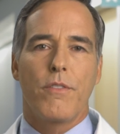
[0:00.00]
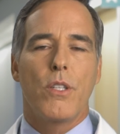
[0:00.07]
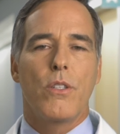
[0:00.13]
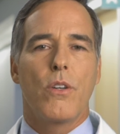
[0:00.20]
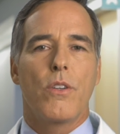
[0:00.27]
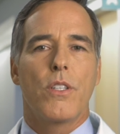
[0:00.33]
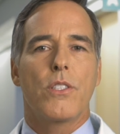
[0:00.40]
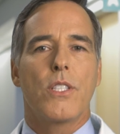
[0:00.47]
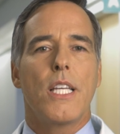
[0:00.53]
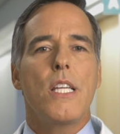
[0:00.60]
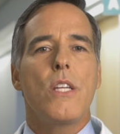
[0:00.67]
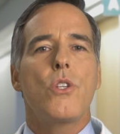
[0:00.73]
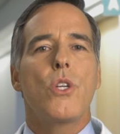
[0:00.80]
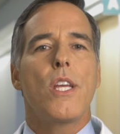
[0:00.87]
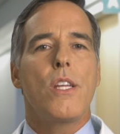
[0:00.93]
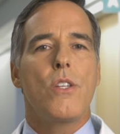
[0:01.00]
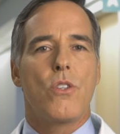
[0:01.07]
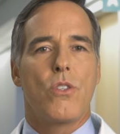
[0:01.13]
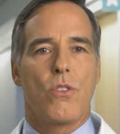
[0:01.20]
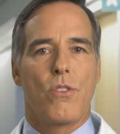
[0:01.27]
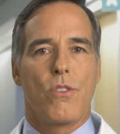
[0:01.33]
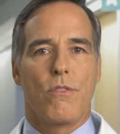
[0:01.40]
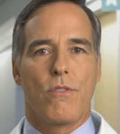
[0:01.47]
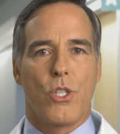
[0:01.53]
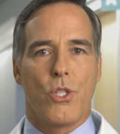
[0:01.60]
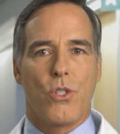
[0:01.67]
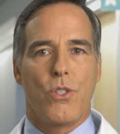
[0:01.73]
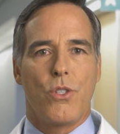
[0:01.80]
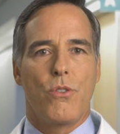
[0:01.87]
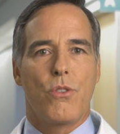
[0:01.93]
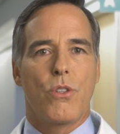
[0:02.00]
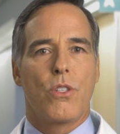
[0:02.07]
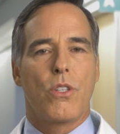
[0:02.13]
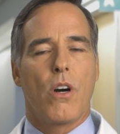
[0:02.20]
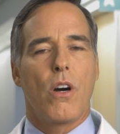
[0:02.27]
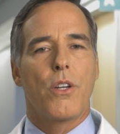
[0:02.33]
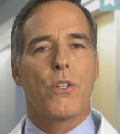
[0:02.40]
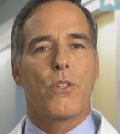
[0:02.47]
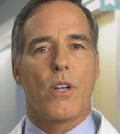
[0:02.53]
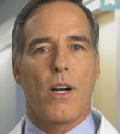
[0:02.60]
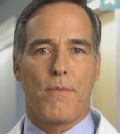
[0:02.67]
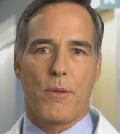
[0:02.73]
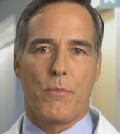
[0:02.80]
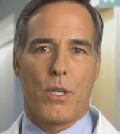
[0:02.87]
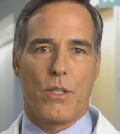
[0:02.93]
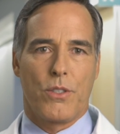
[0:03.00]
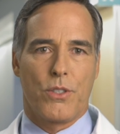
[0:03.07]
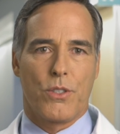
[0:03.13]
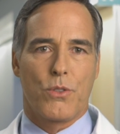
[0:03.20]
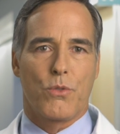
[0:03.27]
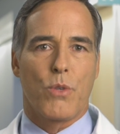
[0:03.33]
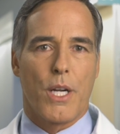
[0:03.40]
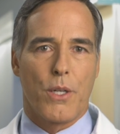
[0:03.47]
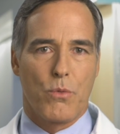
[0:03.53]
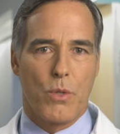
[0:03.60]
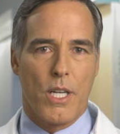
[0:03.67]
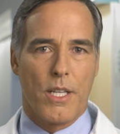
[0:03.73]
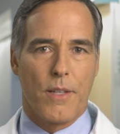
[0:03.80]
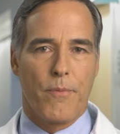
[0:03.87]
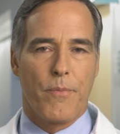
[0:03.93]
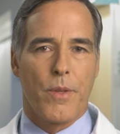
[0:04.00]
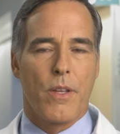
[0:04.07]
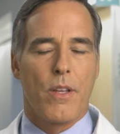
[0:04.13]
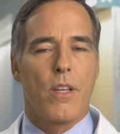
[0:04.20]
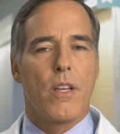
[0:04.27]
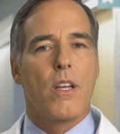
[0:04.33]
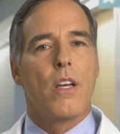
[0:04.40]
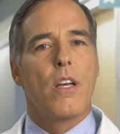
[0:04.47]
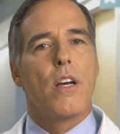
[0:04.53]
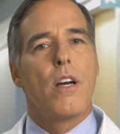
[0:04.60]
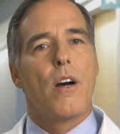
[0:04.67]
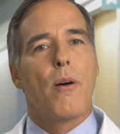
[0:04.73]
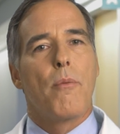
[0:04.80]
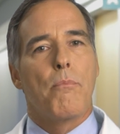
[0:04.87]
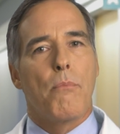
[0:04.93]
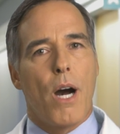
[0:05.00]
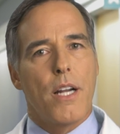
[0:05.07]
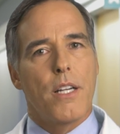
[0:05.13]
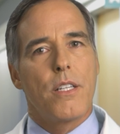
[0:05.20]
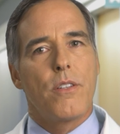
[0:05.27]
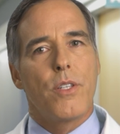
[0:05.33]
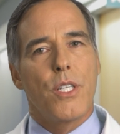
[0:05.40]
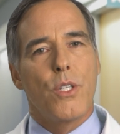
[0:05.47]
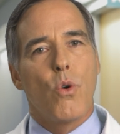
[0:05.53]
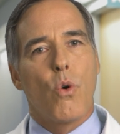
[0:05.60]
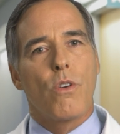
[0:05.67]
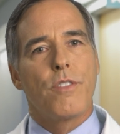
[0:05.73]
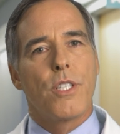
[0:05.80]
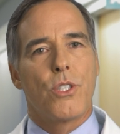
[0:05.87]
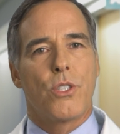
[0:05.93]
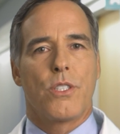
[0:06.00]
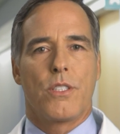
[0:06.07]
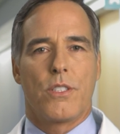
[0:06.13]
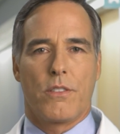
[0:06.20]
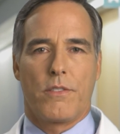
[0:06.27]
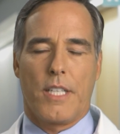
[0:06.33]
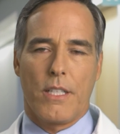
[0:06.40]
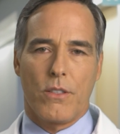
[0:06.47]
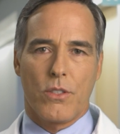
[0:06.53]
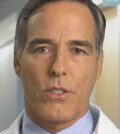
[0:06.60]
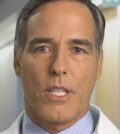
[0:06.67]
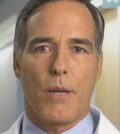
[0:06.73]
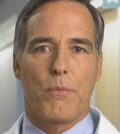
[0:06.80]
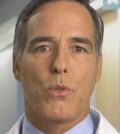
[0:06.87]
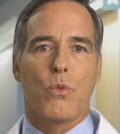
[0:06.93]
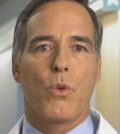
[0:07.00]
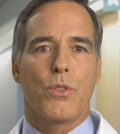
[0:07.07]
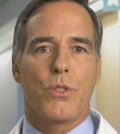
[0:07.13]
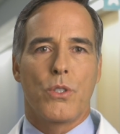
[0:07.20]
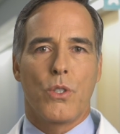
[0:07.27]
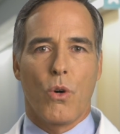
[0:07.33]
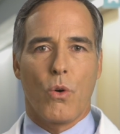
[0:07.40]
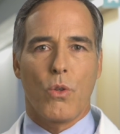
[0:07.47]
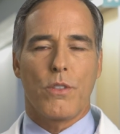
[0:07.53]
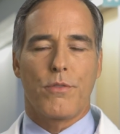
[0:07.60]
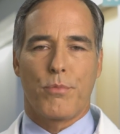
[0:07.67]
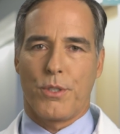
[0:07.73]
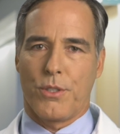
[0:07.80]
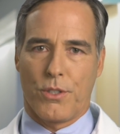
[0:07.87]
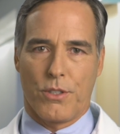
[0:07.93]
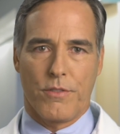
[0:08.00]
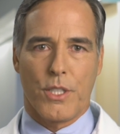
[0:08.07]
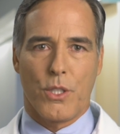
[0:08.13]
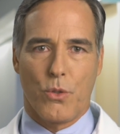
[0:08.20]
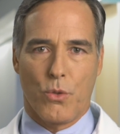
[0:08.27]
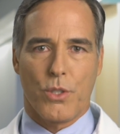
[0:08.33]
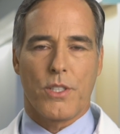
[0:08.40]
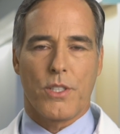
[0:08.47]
if you notice any changes in your vision, you should call your ophthalmologist right away. Monitoring your vision is a vital step toward the goal of preserving your